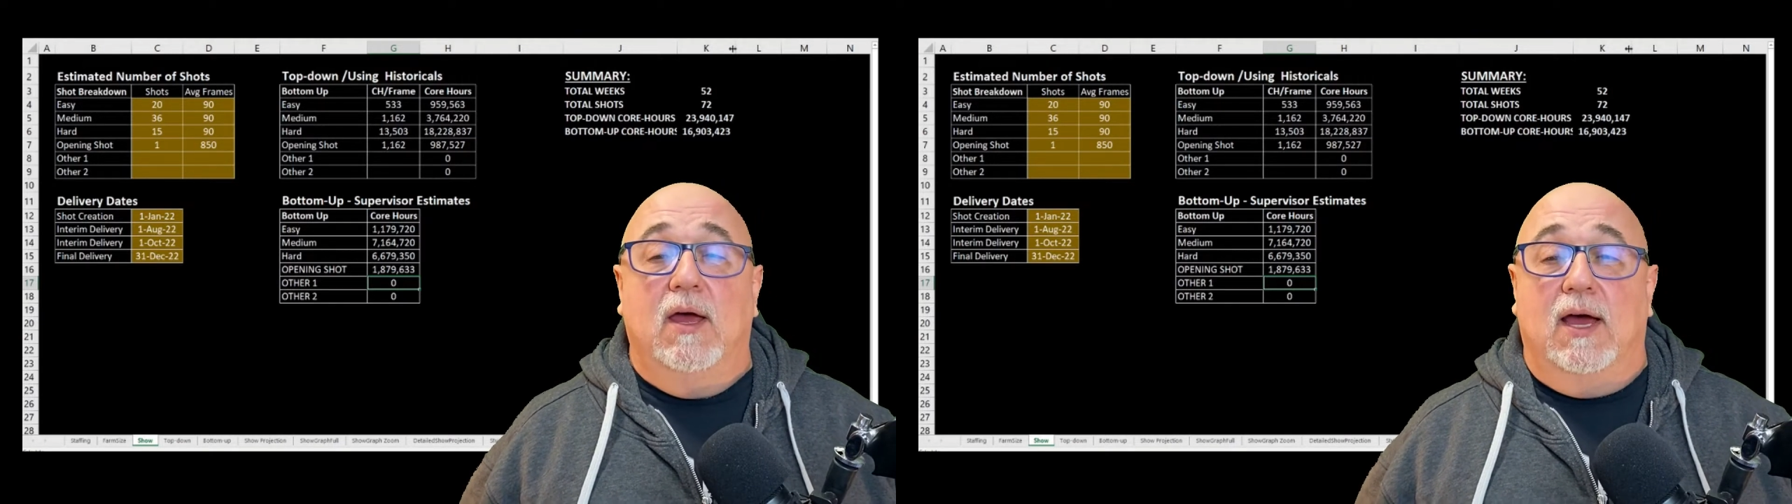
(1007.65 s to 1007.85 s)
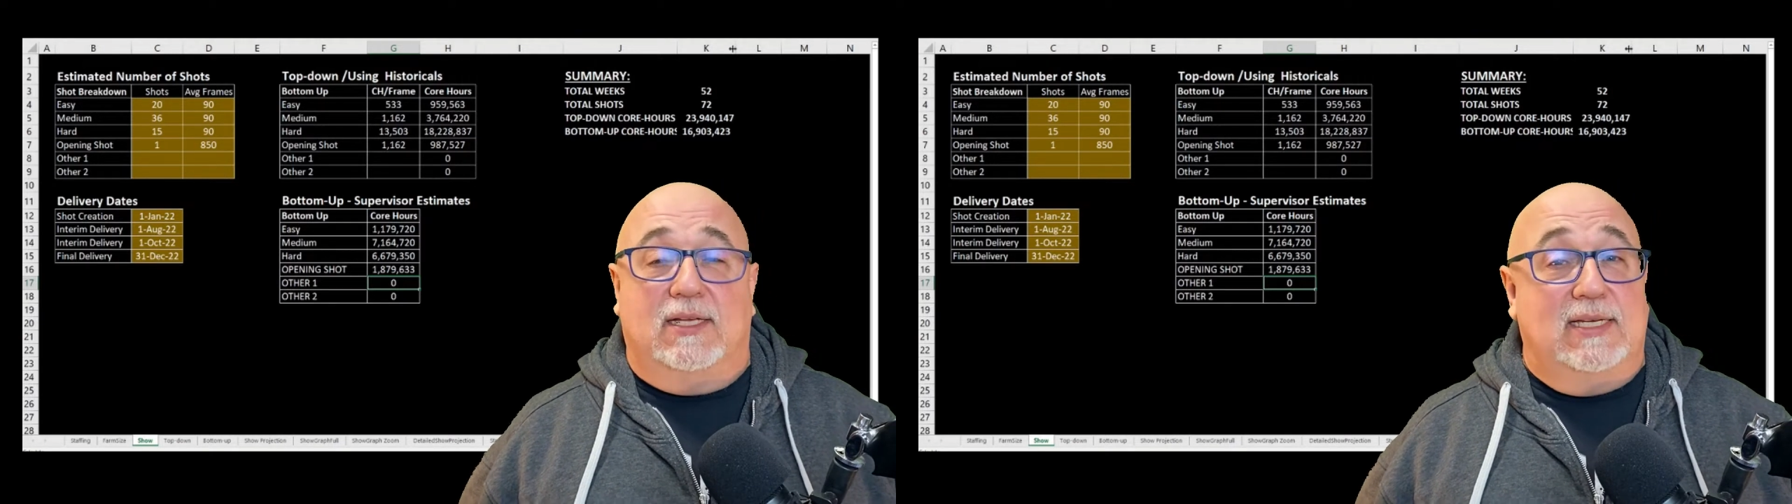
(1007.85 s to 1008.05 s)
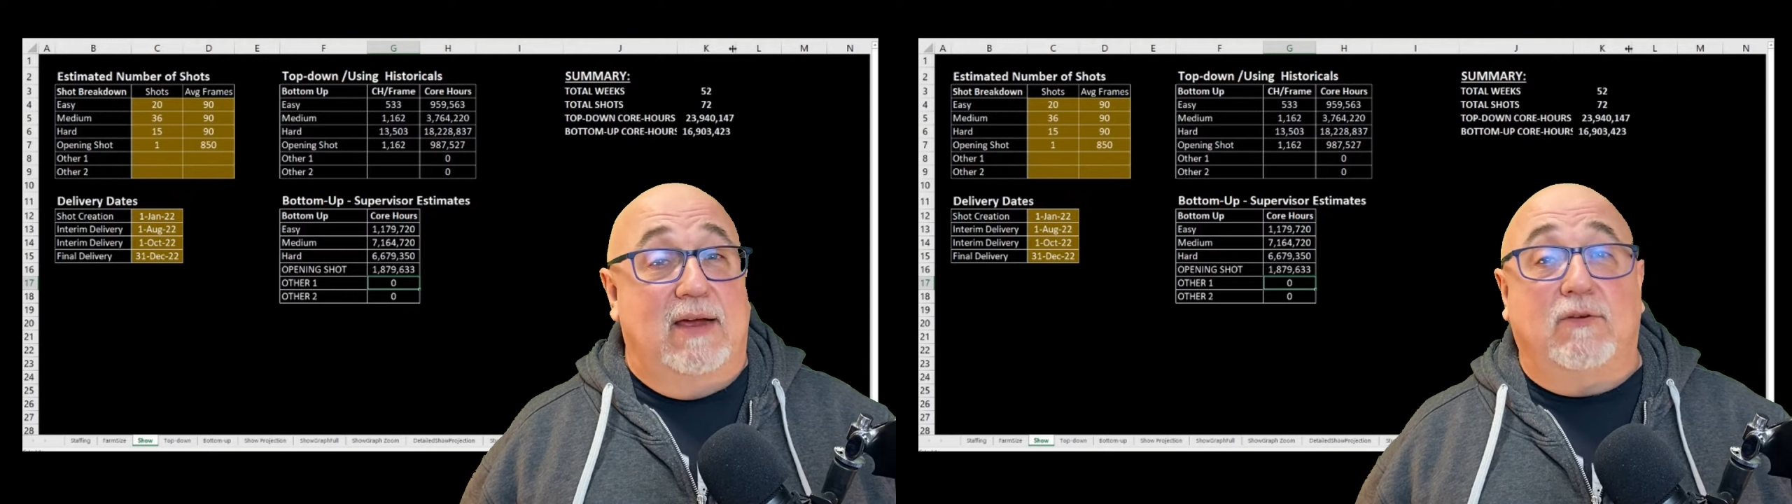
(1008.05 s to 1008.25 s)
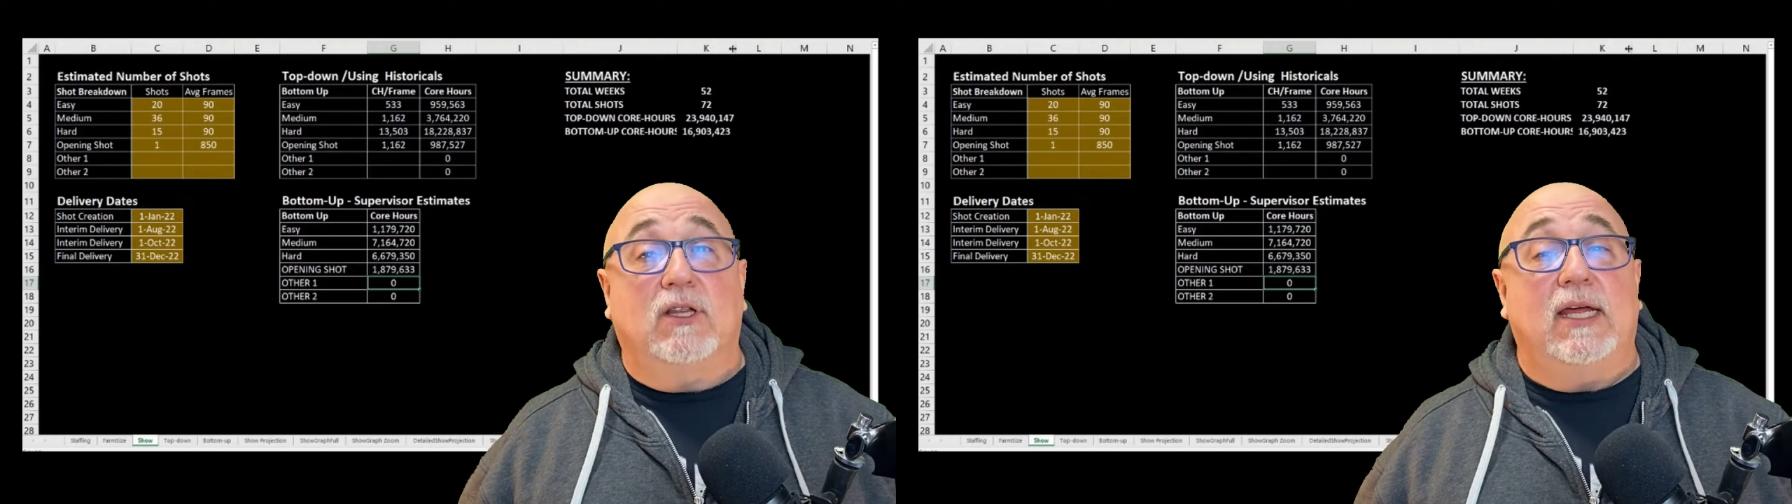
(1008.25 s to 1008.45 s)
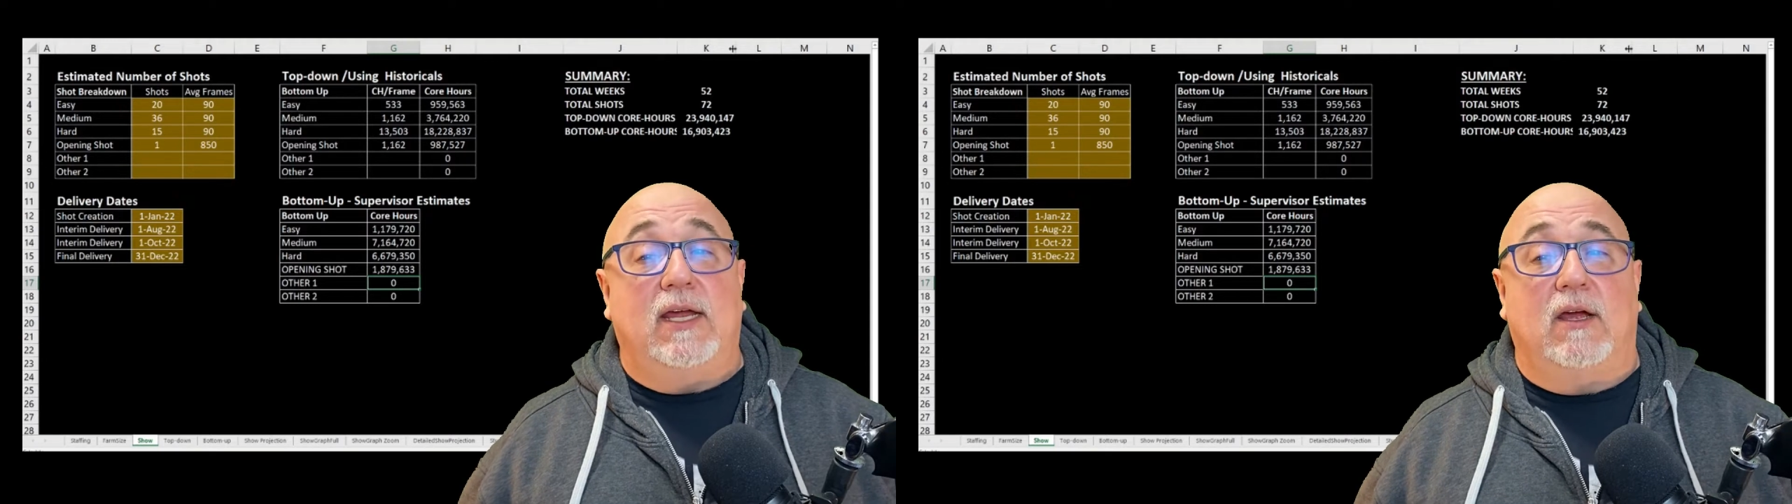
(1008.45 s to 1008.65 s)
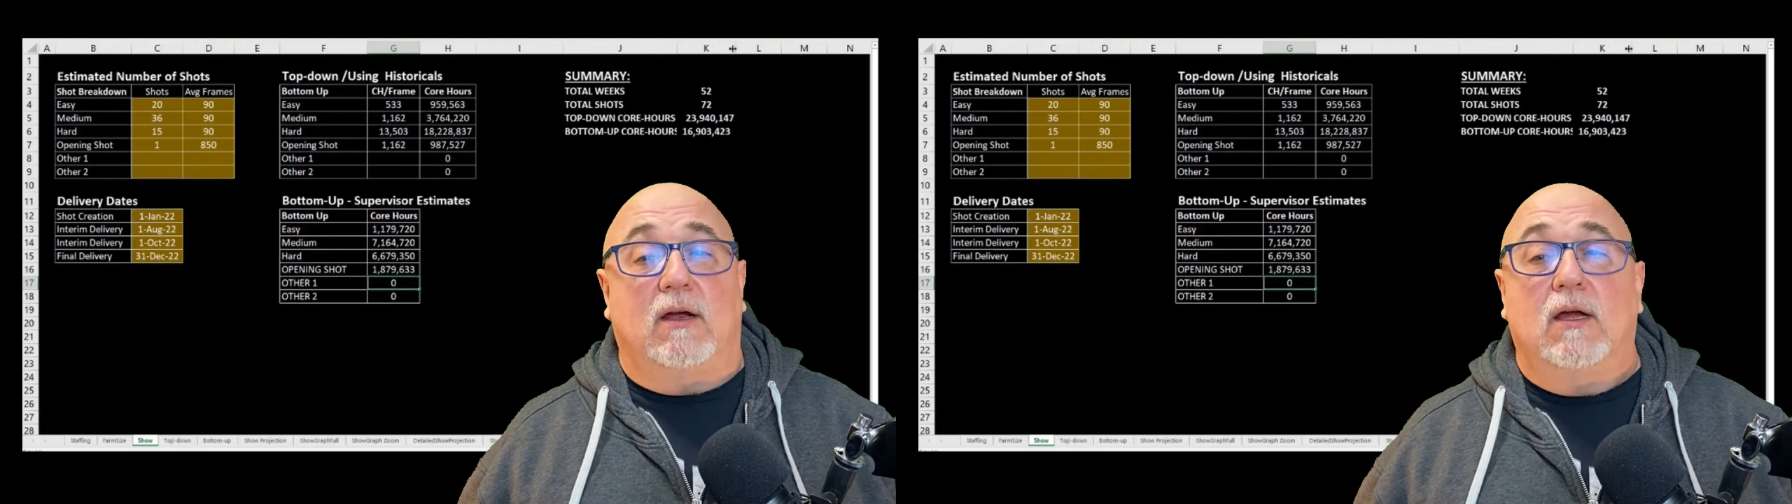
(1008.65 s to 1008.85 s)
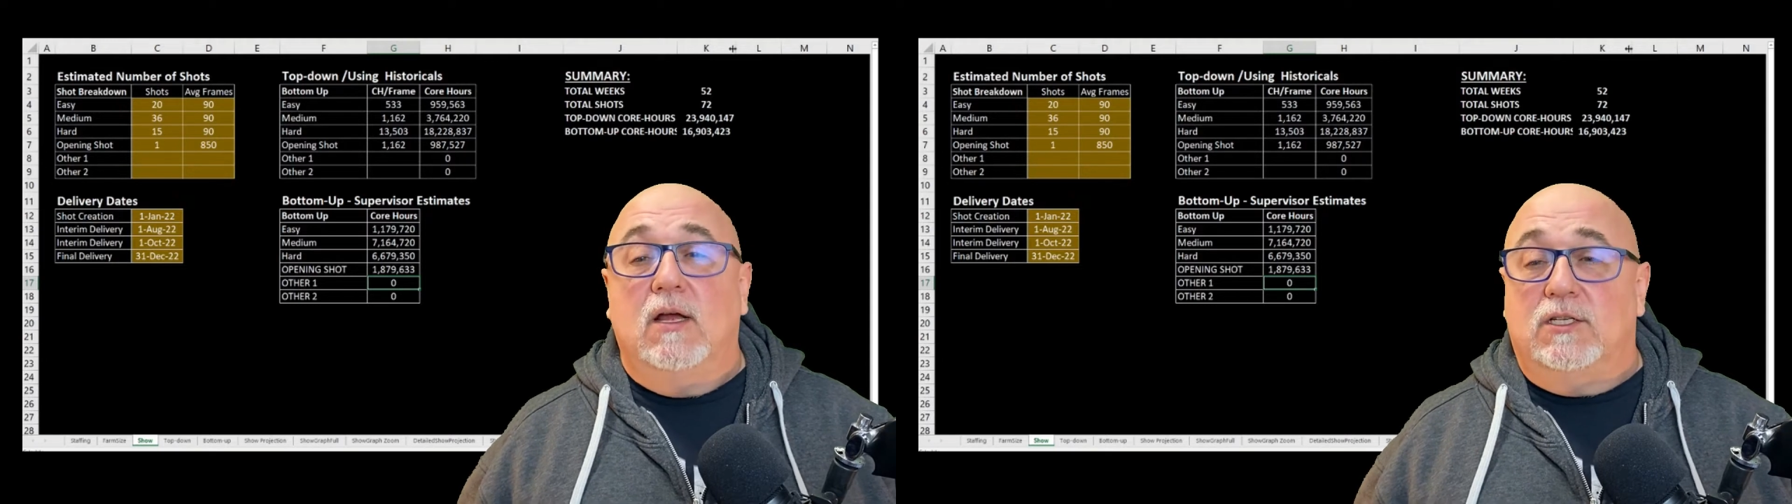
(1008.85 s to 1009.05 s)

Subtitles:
It's never linear,